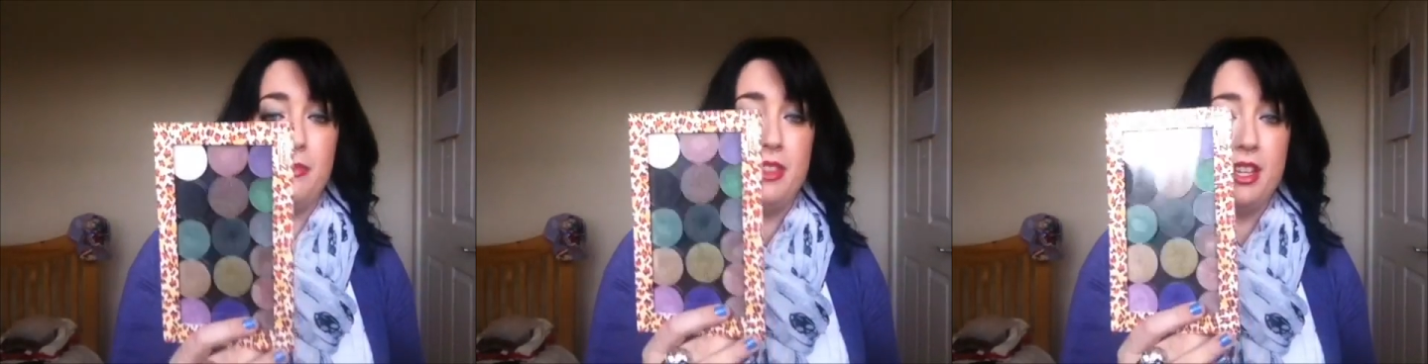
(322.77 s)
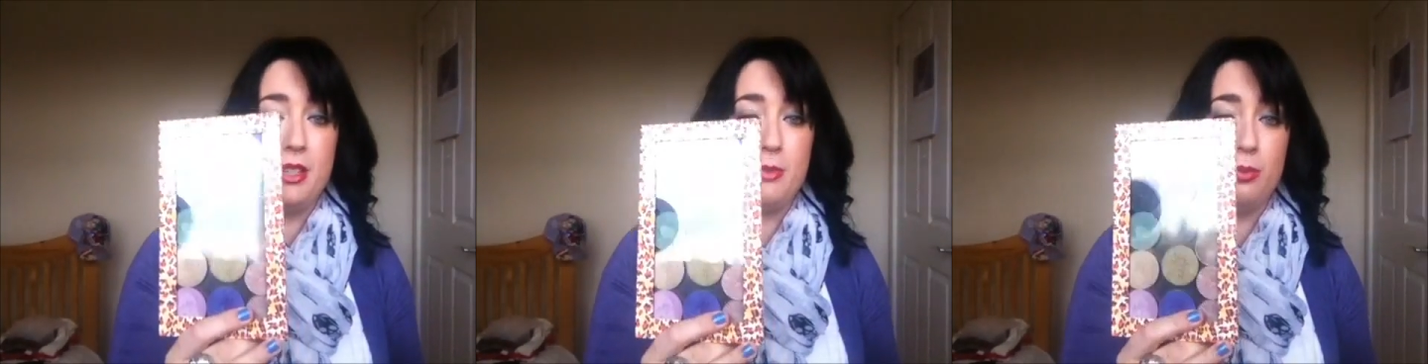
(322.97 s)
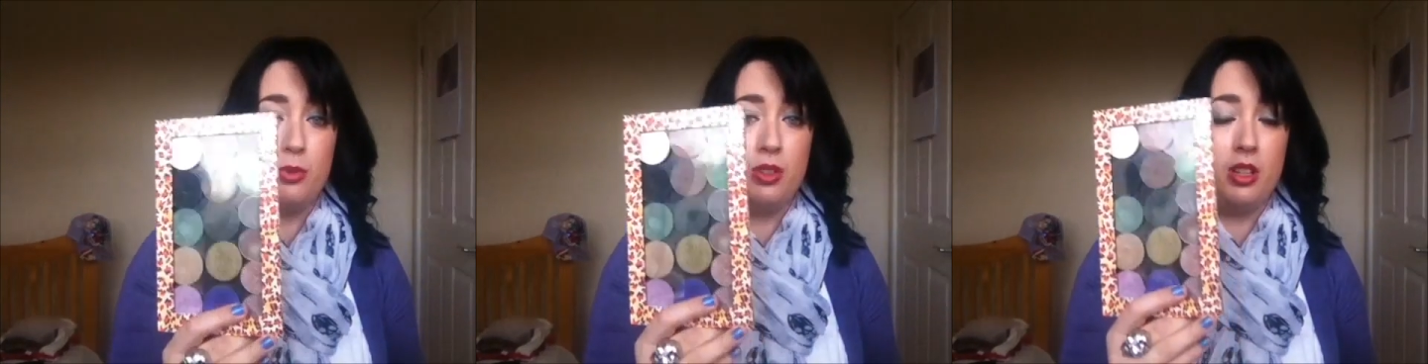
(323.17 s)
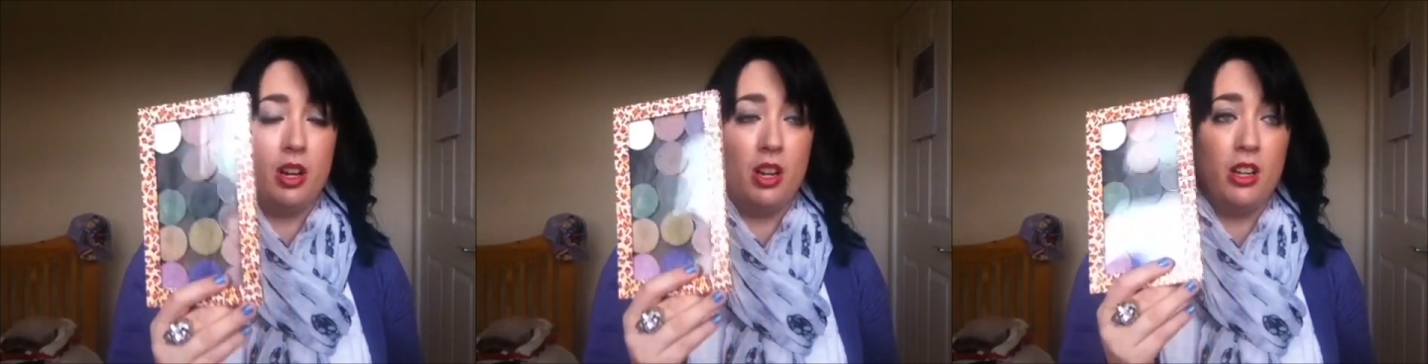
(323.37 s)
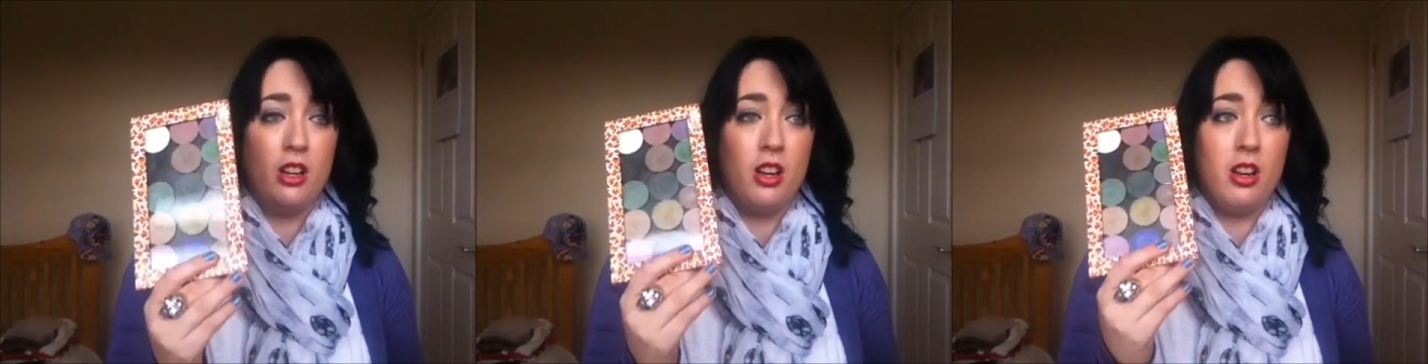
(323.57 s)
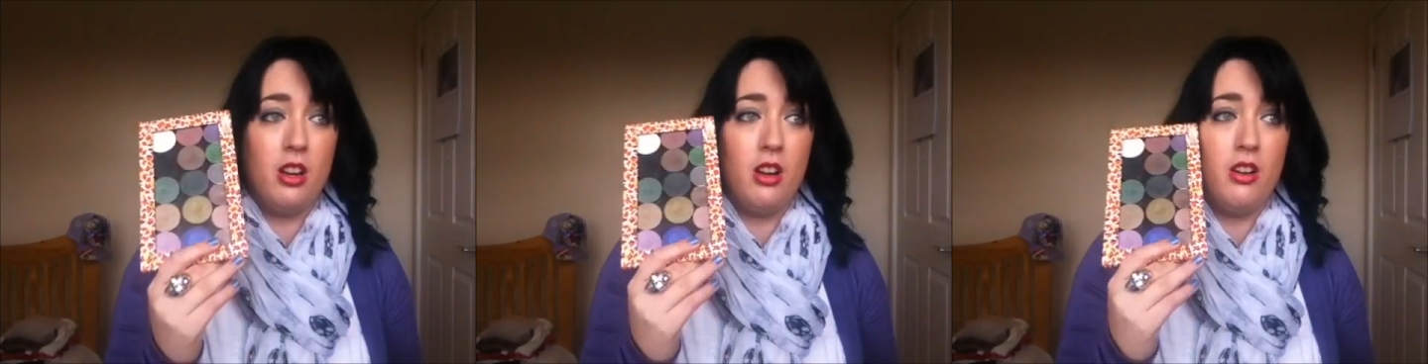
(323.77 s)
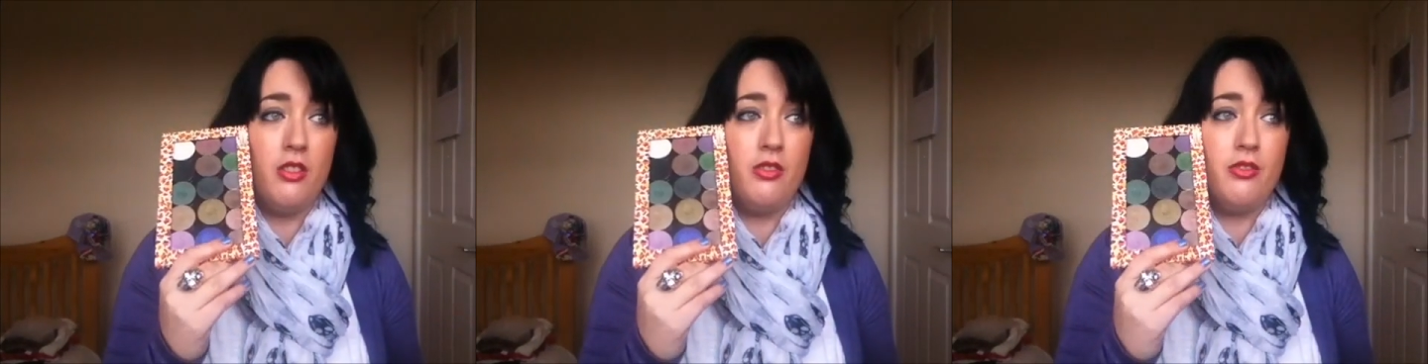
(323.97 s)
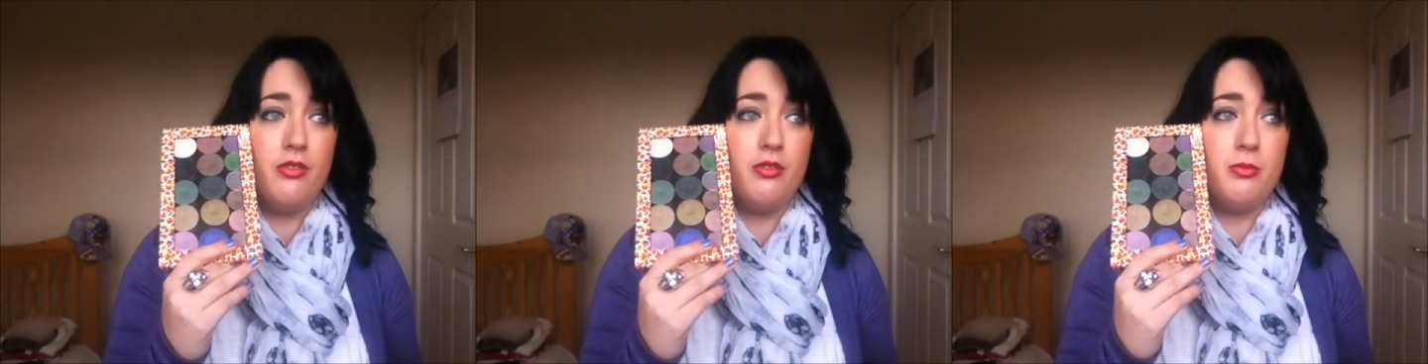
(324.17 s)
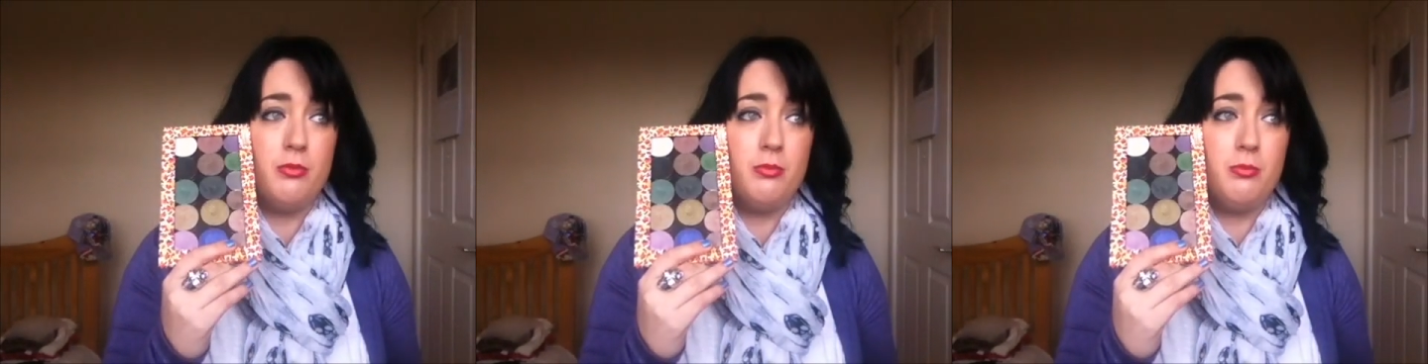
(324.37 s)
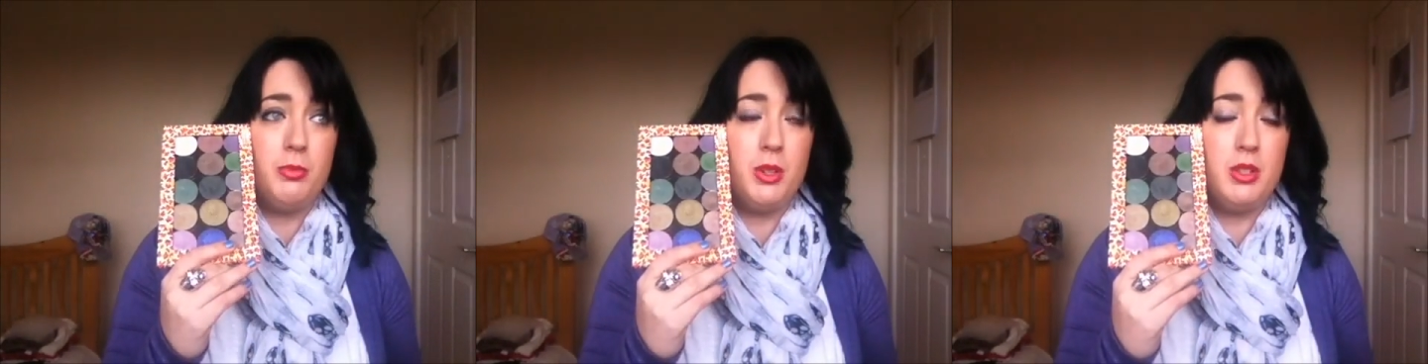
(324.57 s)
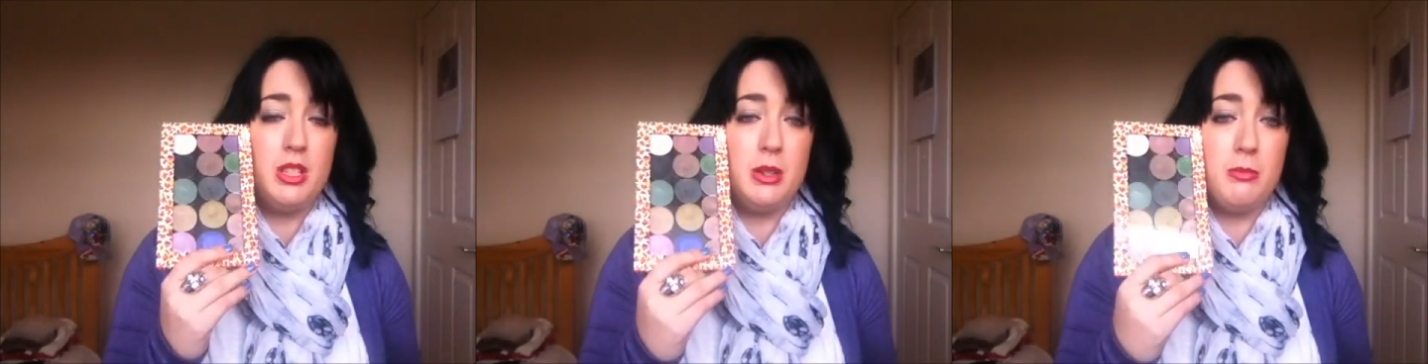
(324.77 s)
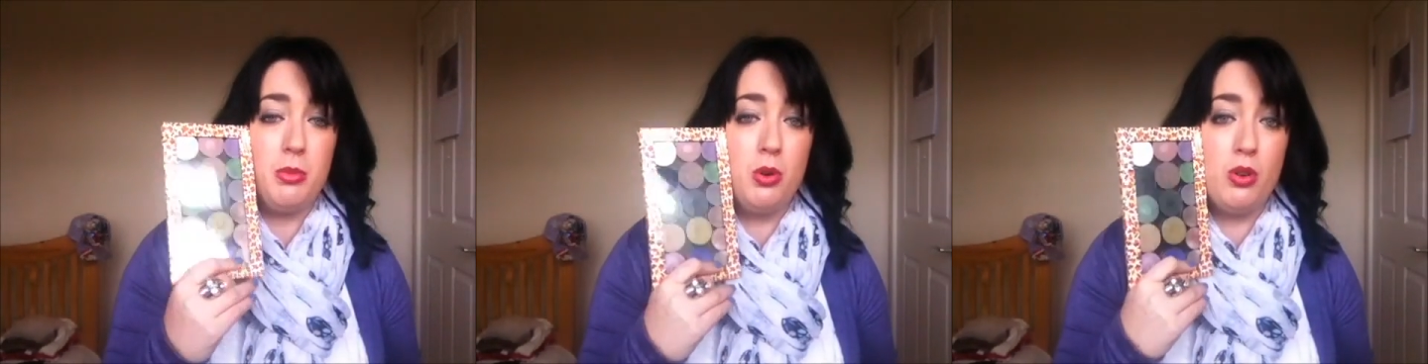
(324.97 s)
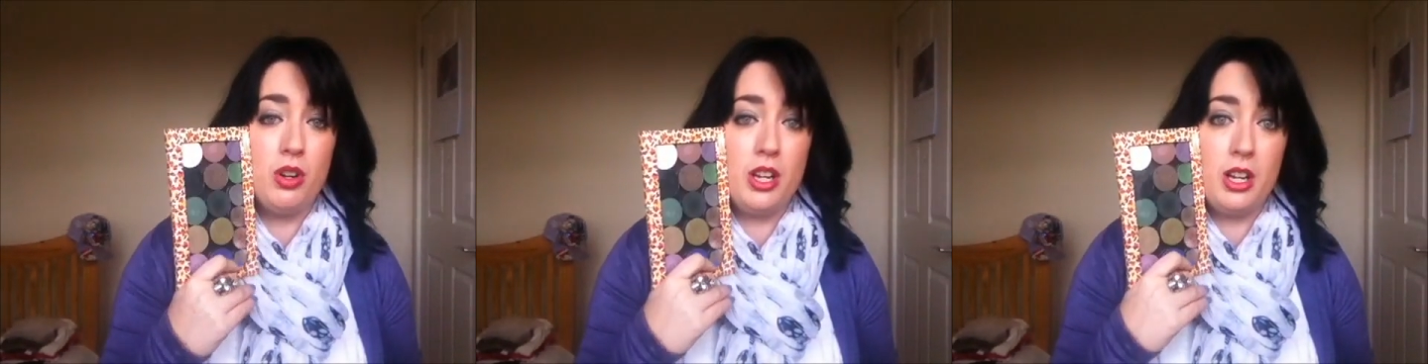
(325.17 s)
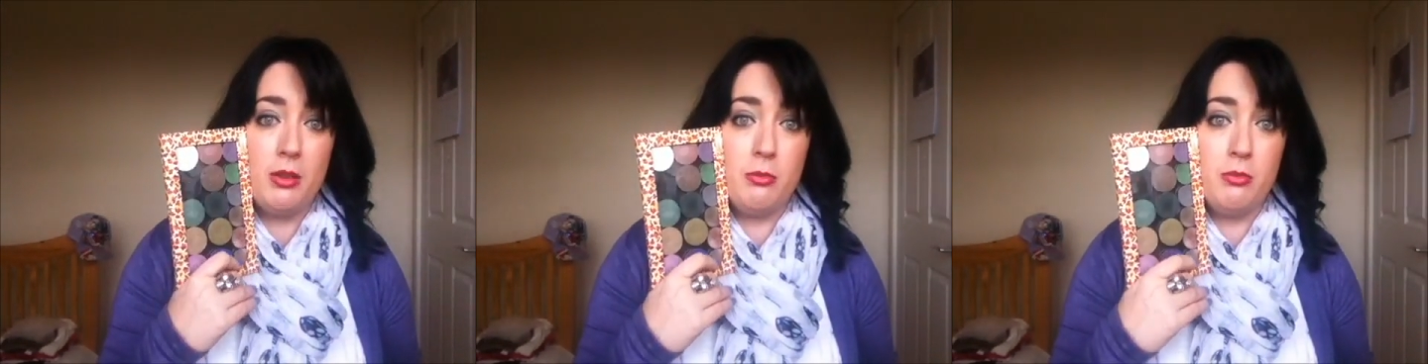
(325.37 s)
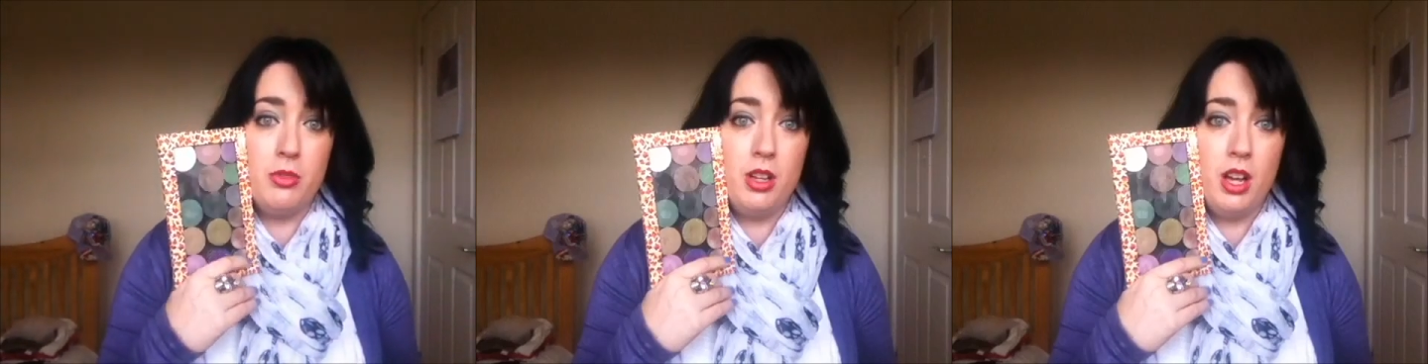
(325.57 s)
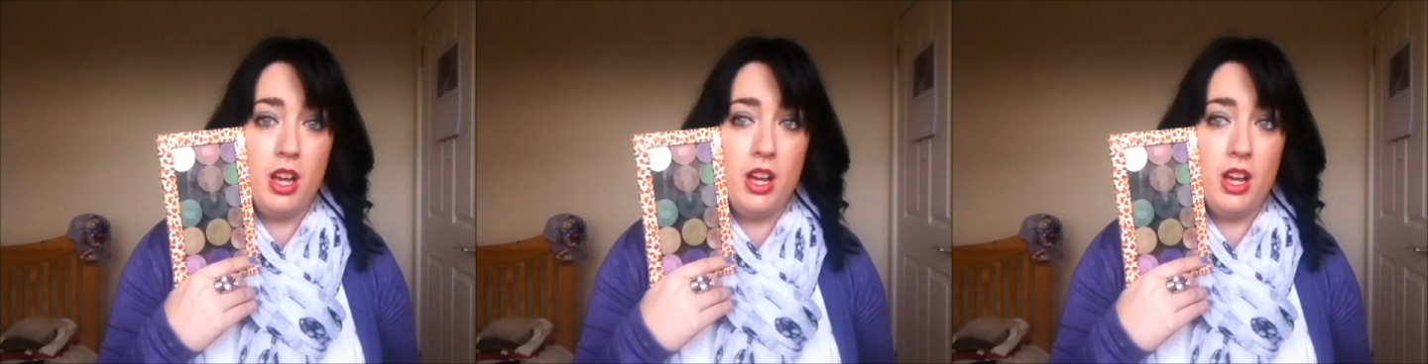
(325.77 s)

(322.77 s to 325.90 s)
This one I got off Beauty Emporium,